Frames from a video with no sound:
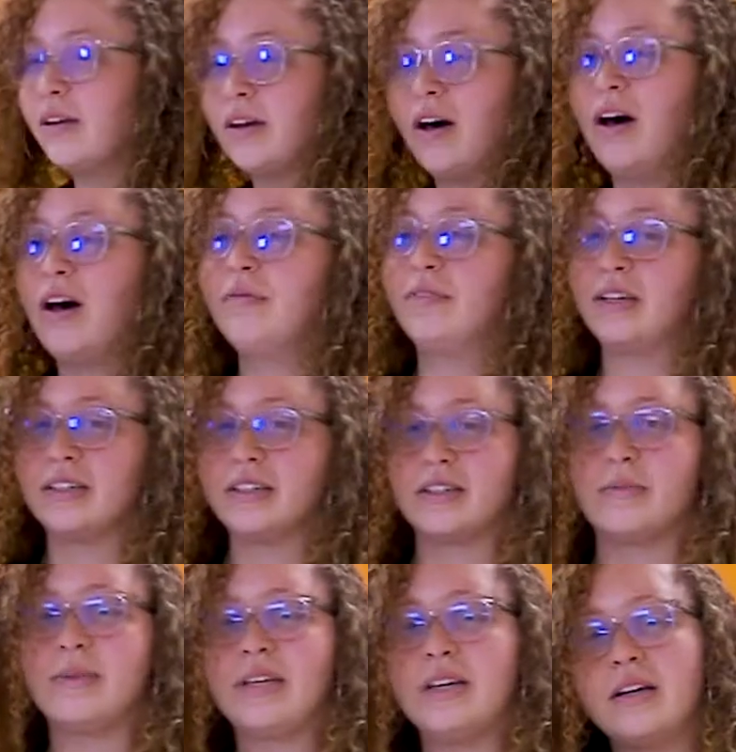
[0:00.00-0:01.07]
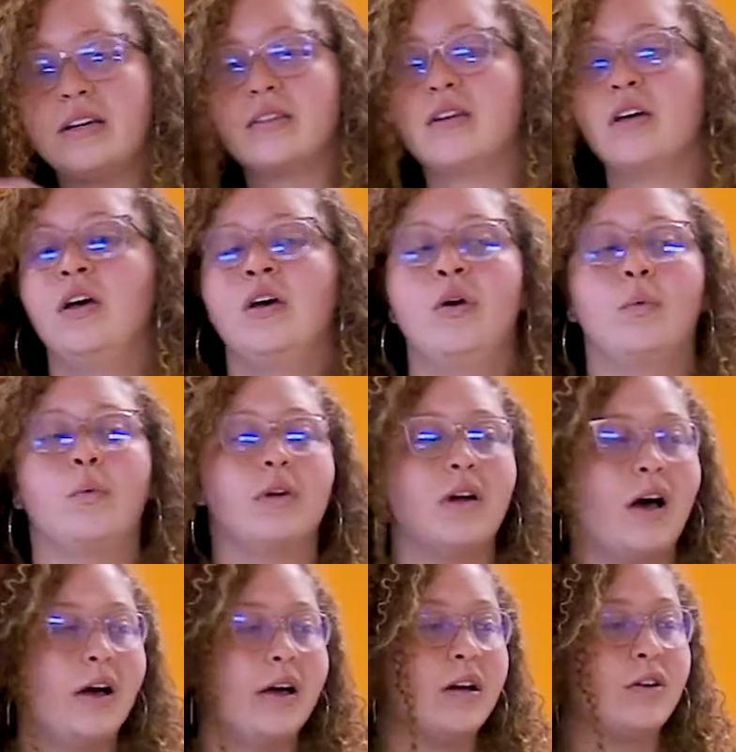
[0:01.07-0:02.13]
obviously, because we're
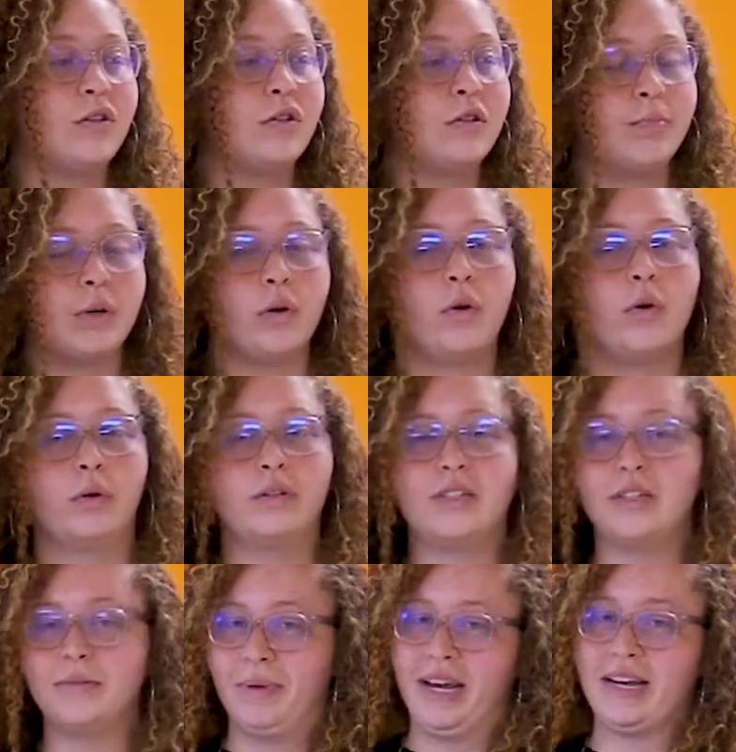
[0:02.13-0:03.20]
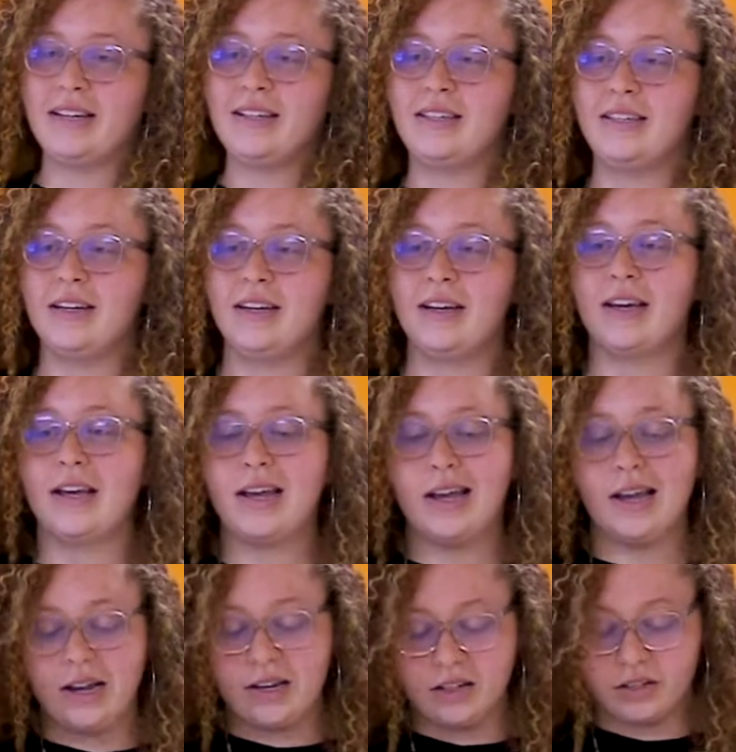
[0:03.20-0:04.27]
not in a super cold space,
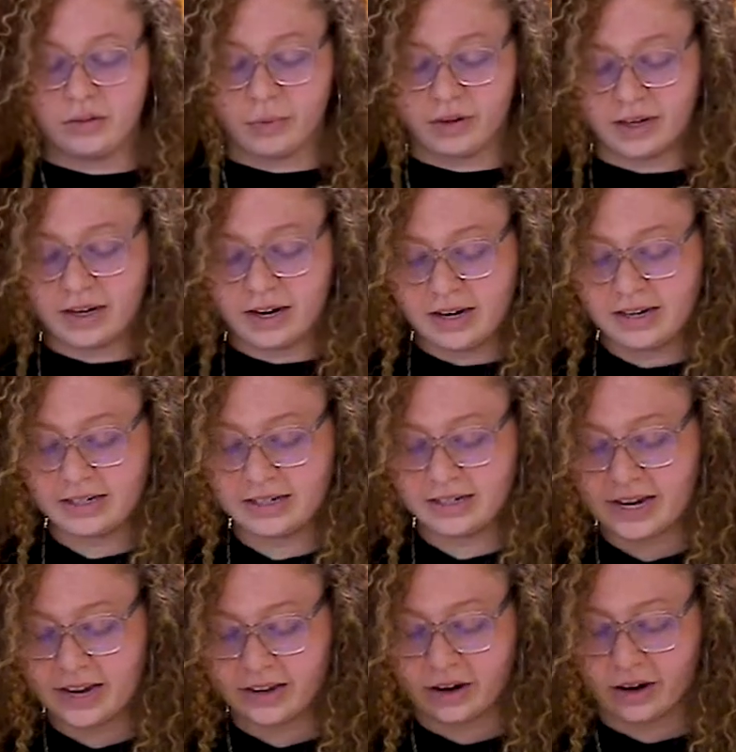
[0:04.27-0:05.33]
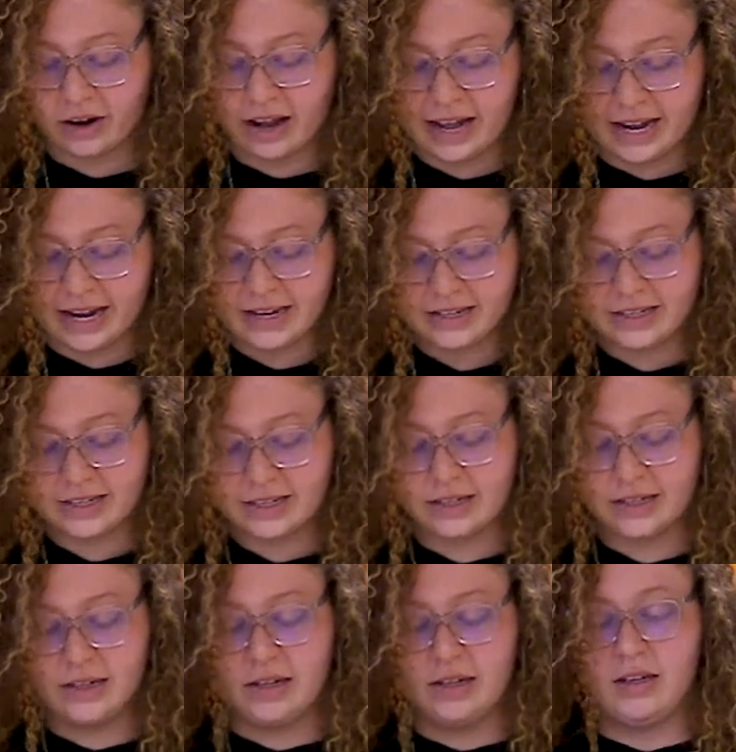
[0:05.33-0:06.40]
is we're gonna need to take our ice.
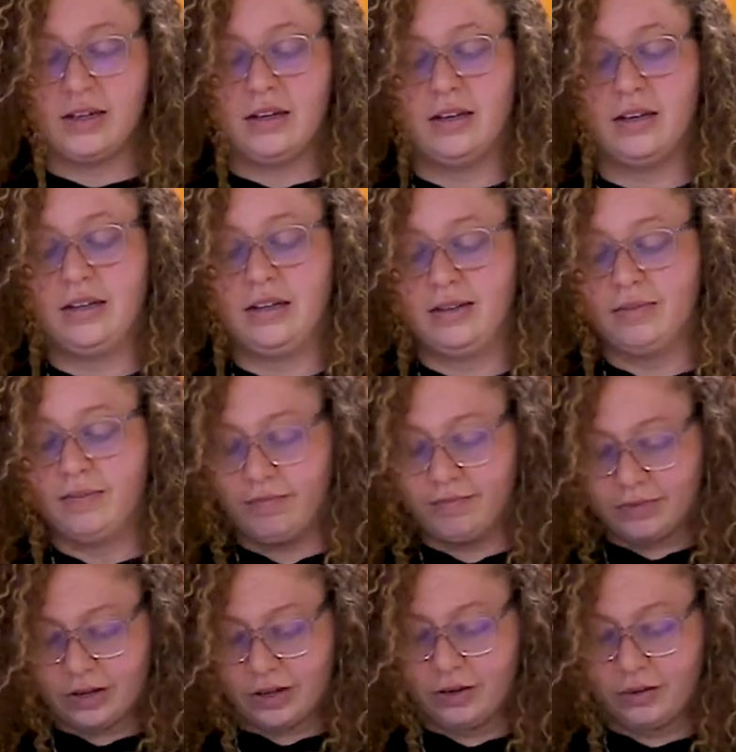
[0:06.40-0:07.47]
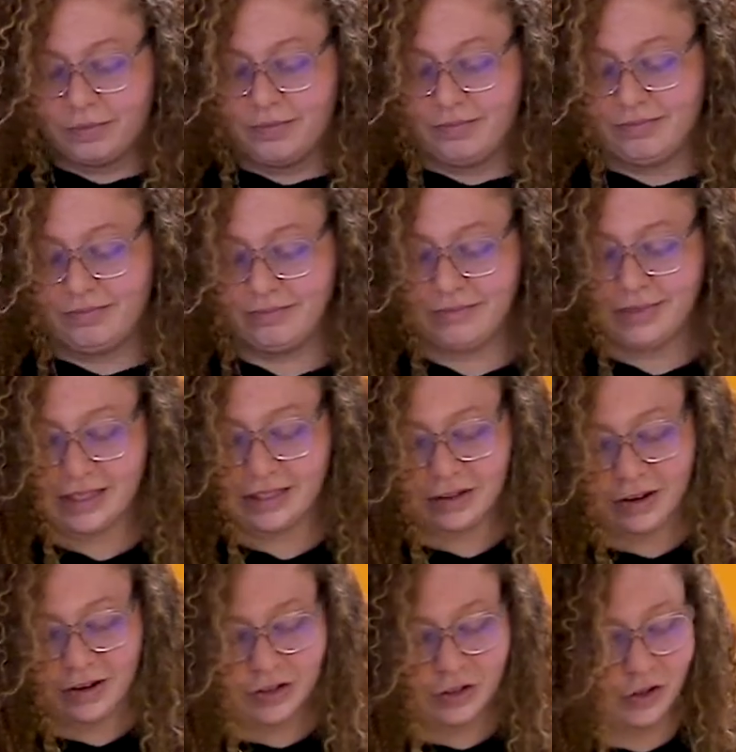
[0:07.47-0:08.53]
Oh, it's
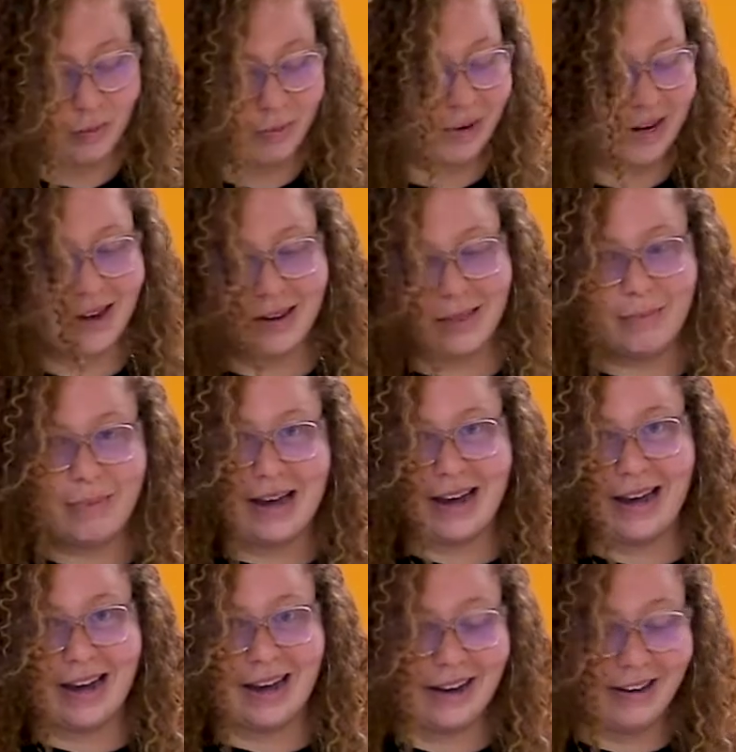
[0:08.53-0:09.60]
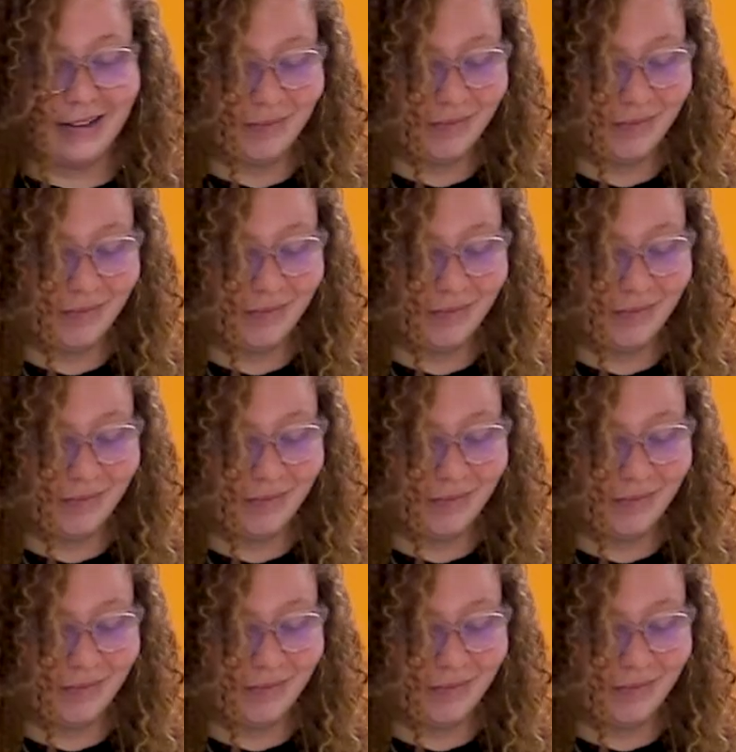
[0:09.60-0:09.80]
already jumping out of the bag.